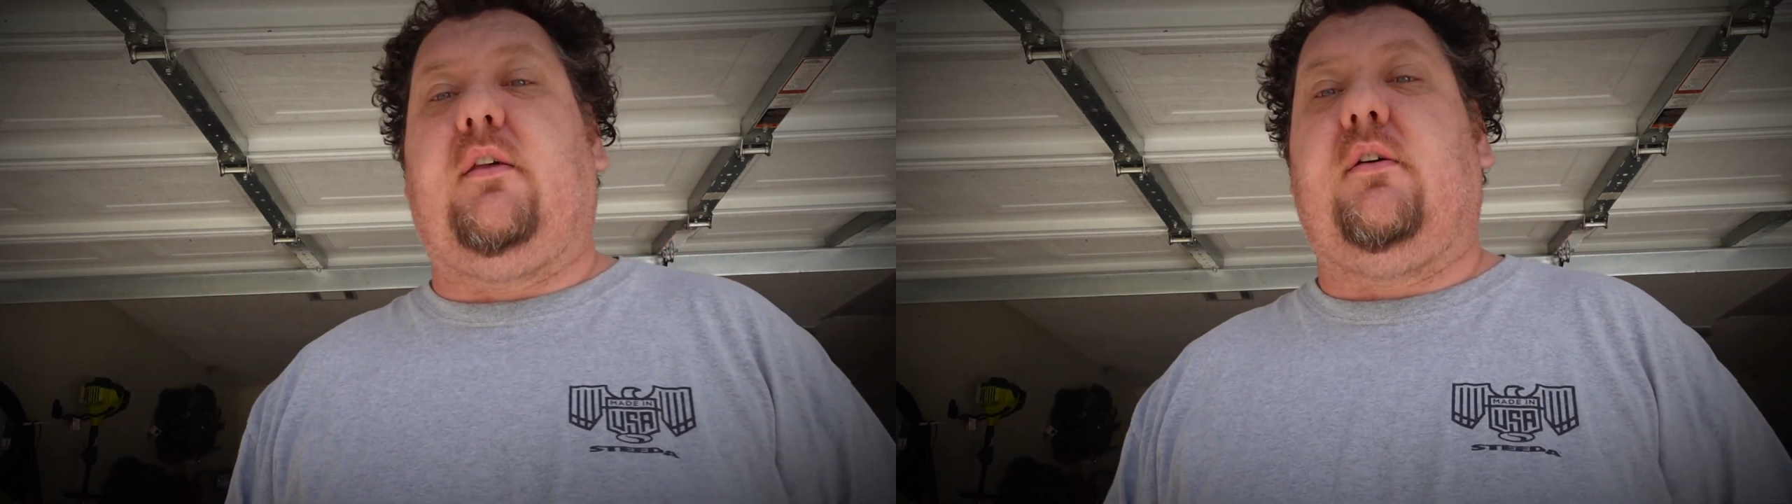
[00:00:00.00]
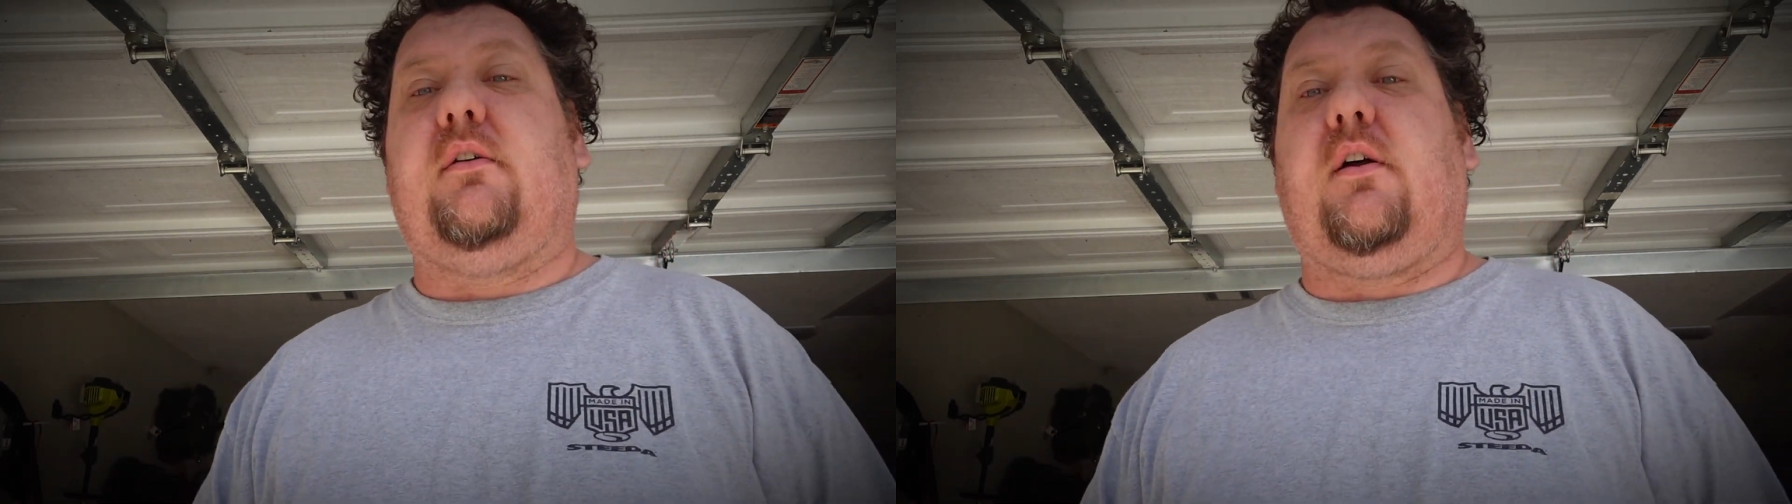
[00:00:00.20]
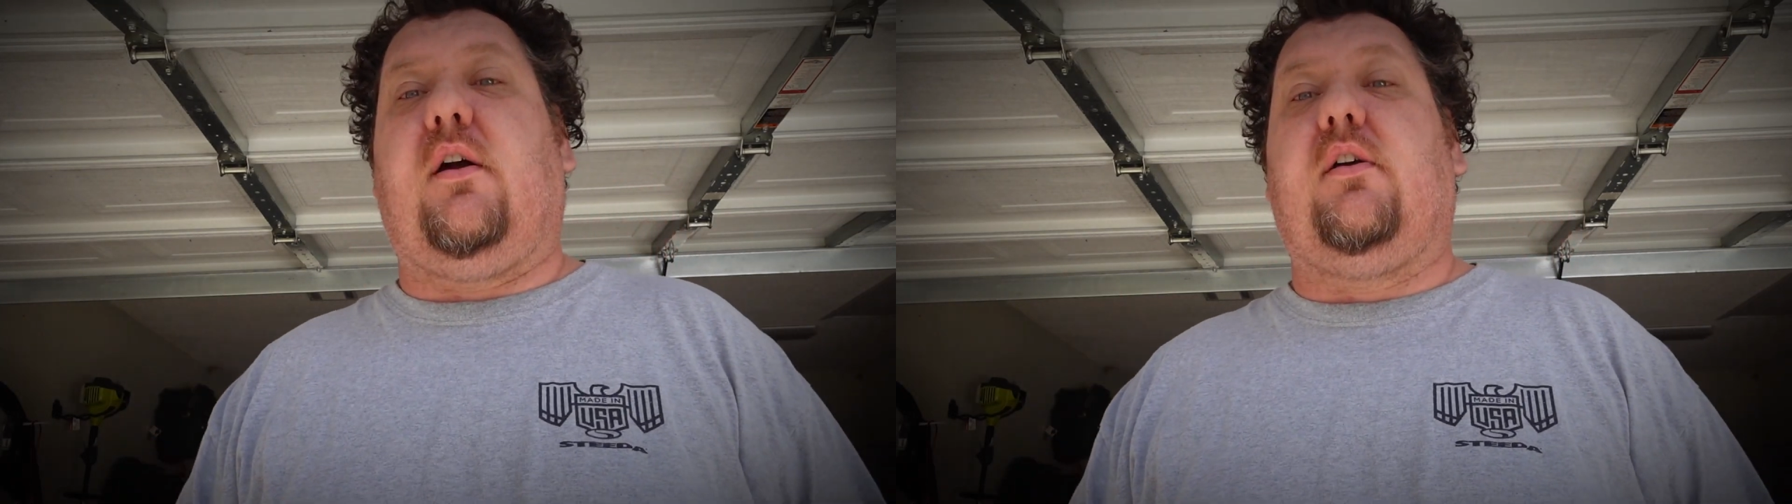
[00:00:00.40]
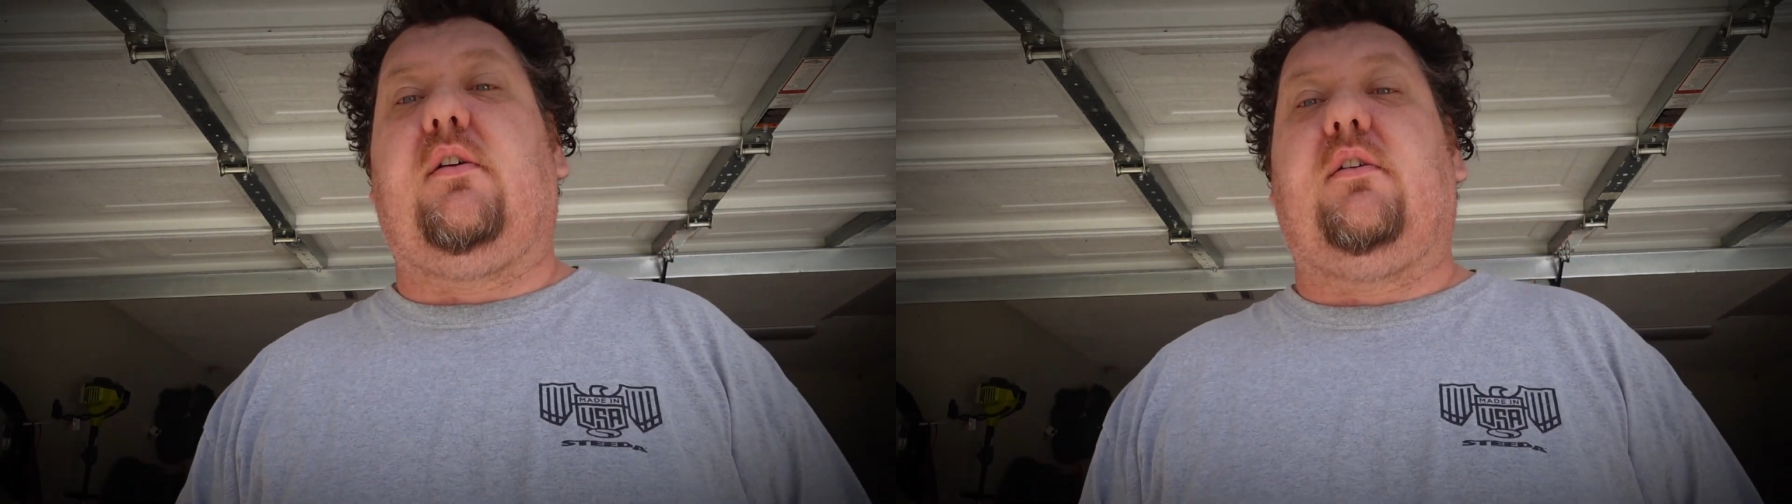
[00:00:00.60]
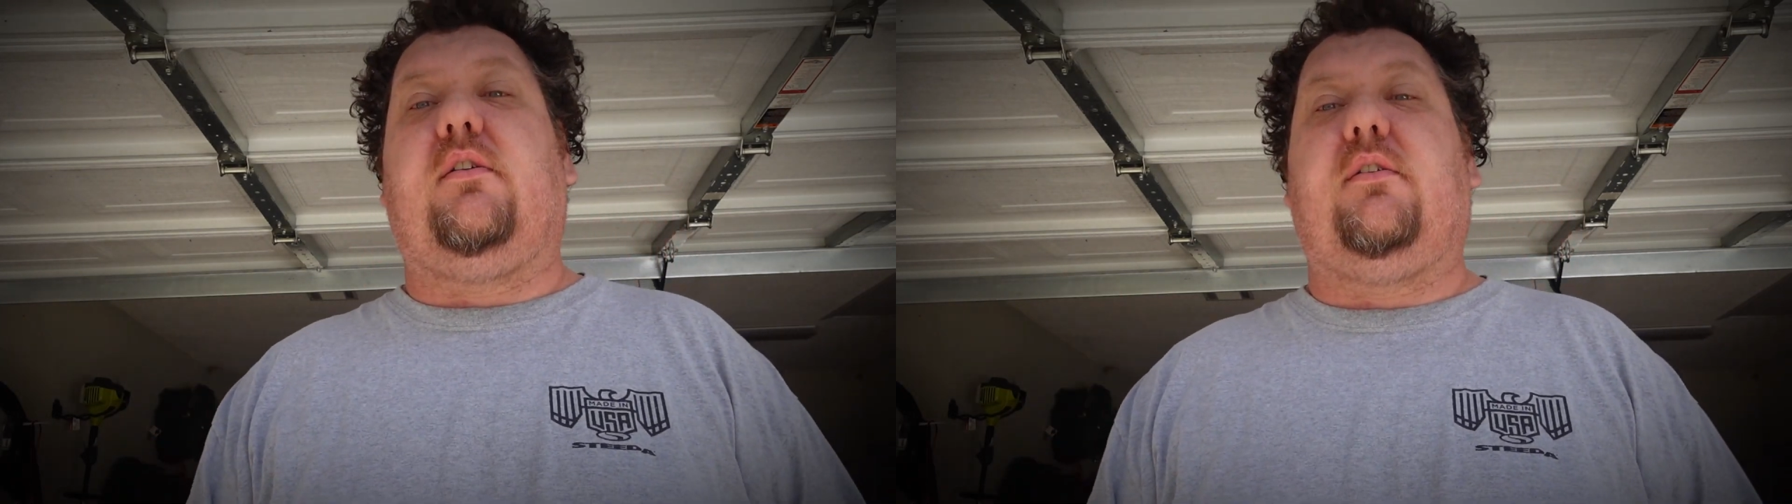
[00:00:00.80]
car.
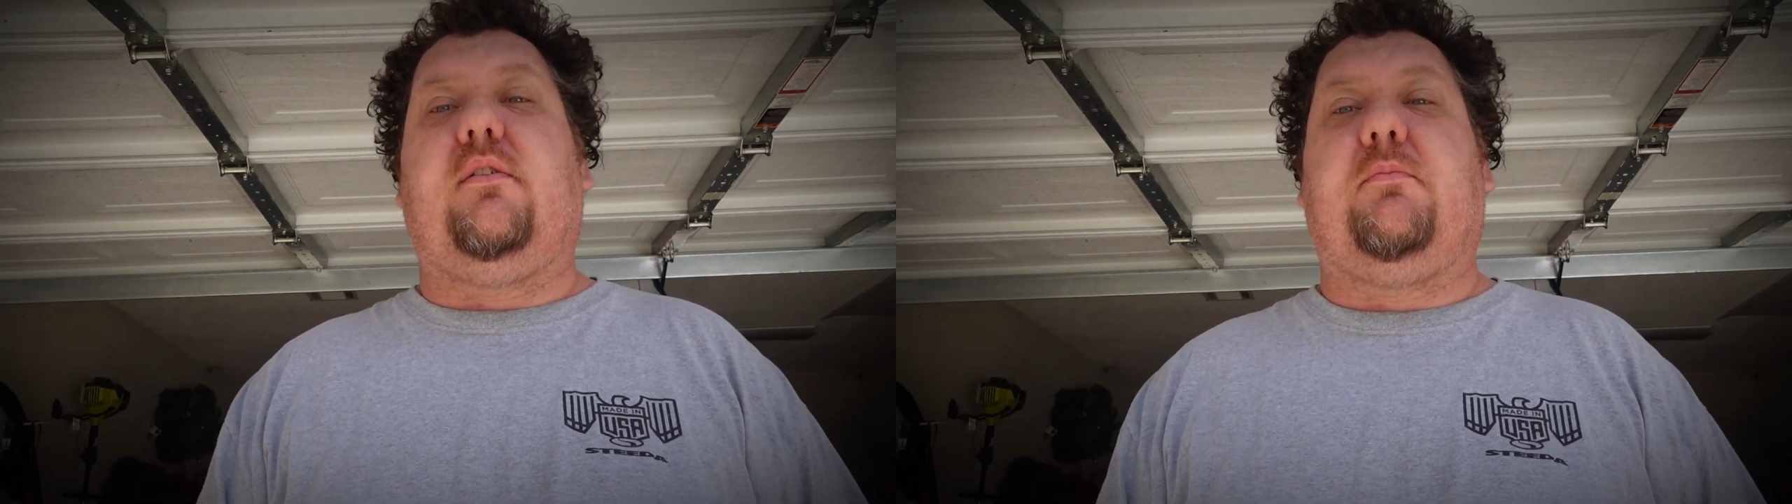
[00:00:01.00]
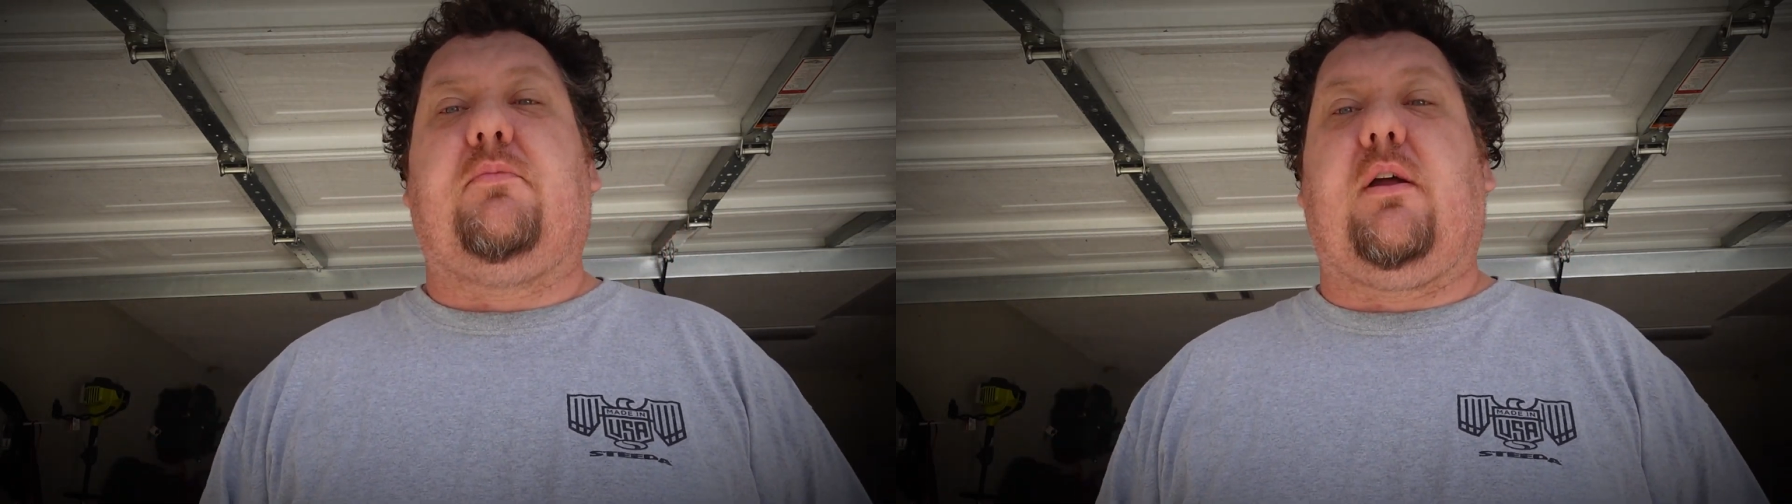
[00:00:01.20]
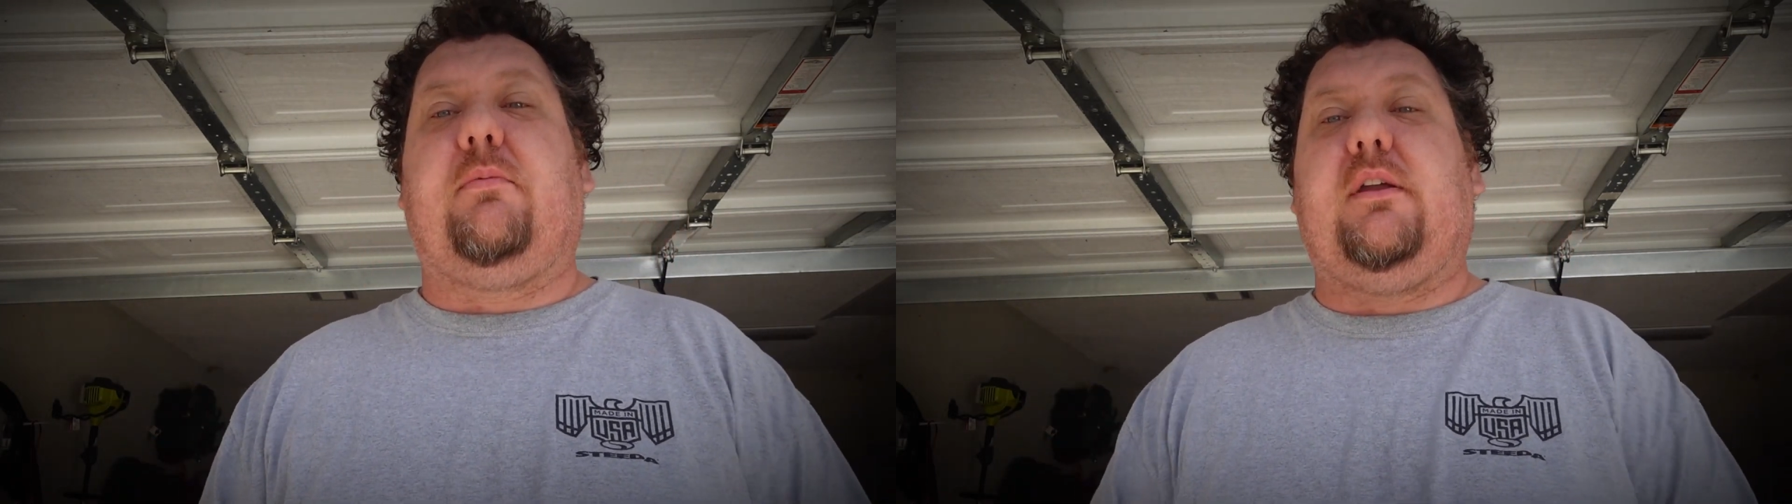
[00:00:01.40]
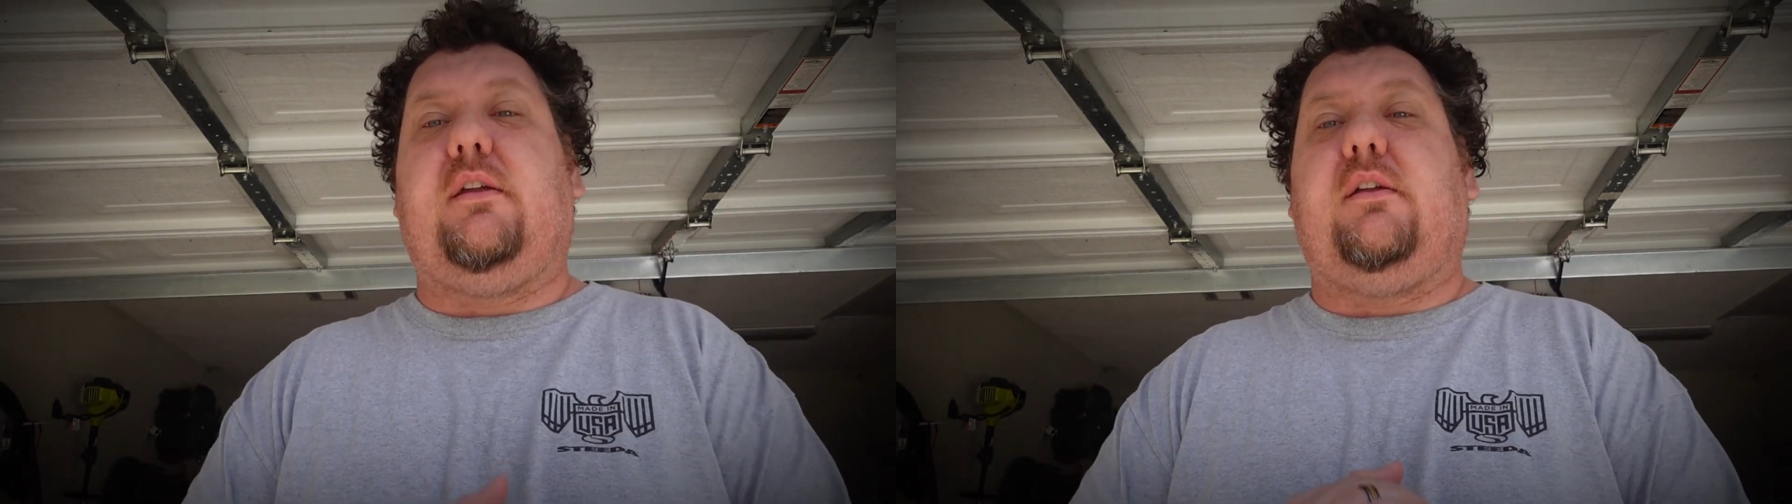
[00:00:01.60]
Probably.